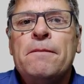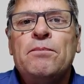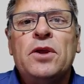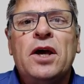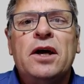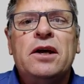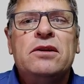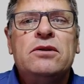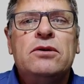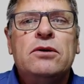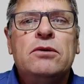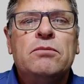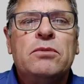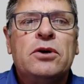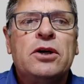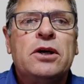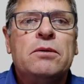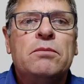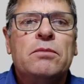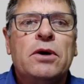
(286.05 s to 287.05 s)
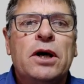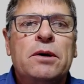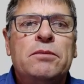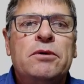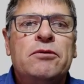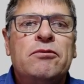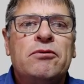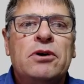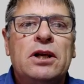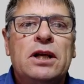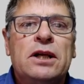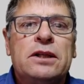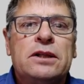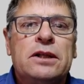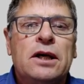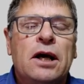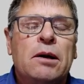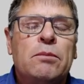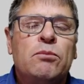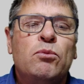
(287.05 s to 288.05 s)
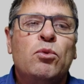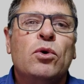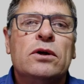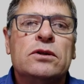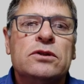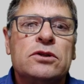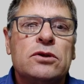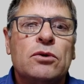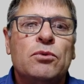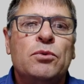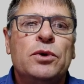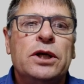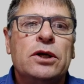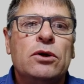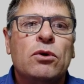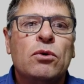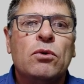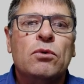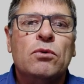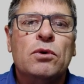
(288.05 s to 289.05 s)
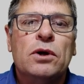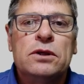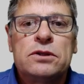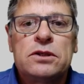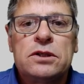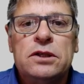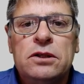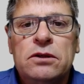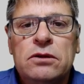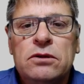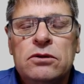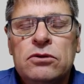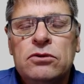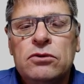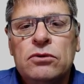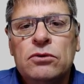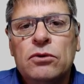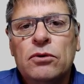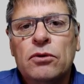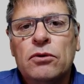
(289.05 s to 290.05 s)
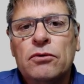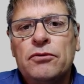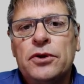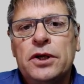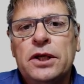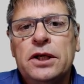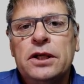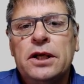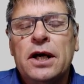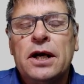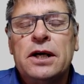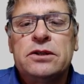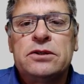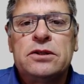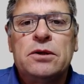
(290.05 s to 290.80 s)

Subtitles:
and you can maybe fill it up once a week or once in 2 or 3 days,